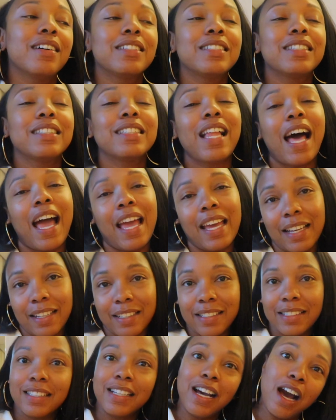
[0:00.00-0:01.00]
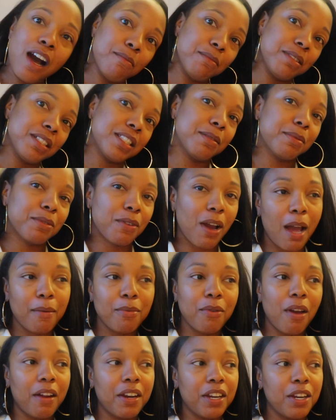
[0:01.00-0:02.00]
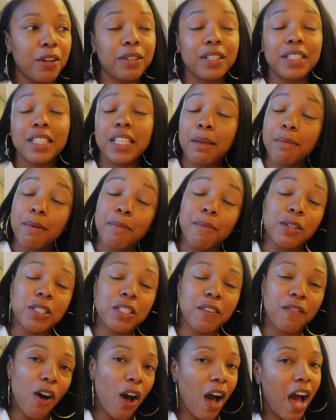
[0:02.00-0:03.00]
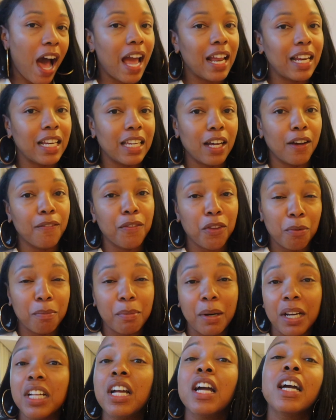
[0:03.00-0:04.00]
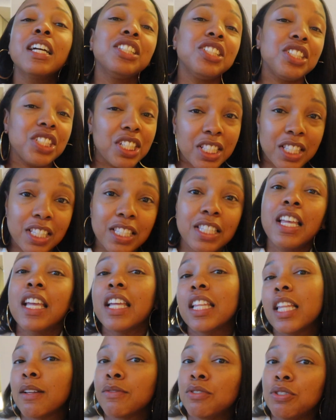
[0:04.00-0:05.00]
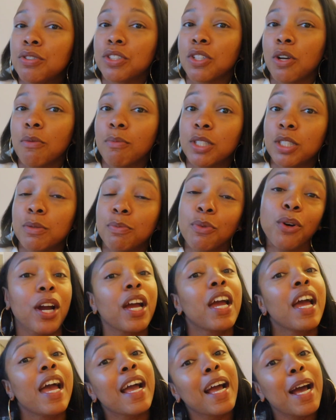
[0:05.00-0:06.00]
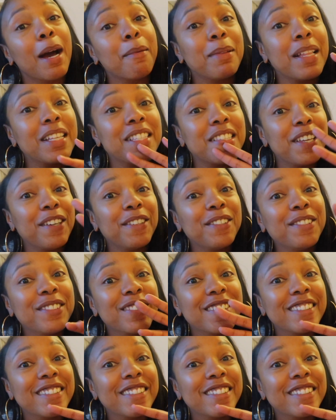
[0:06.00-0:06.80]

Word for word: Like, comment, subscribe. You already know the tea, but most of all, I love you. But Jesus, he loves you so much more. God bless you.